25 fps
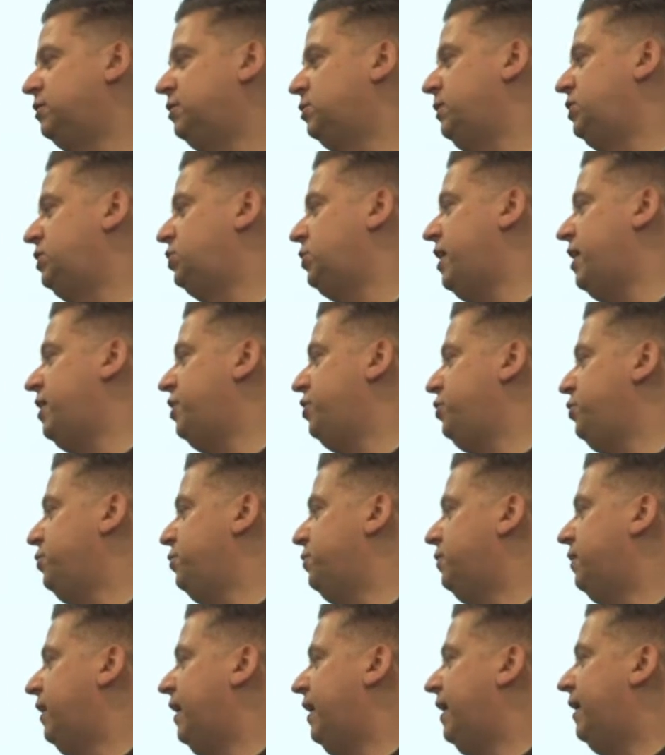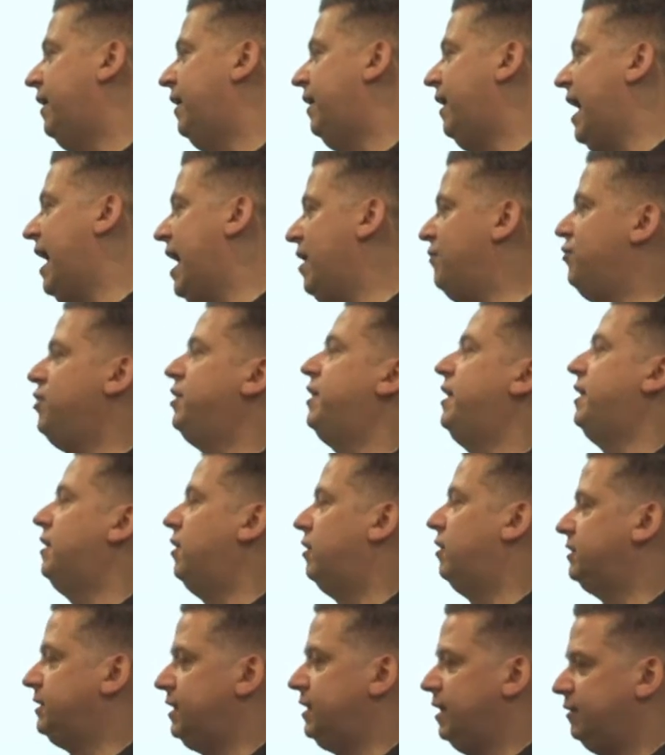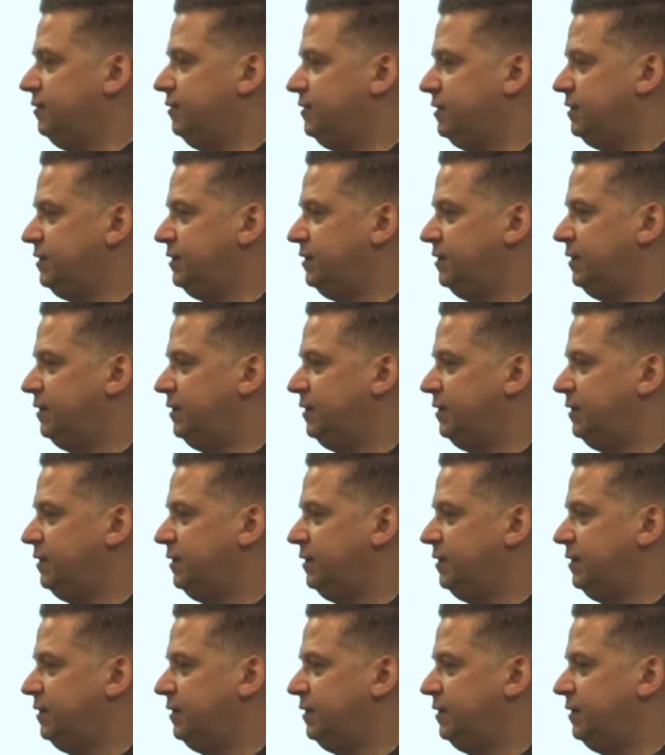we try to do everything ourselves.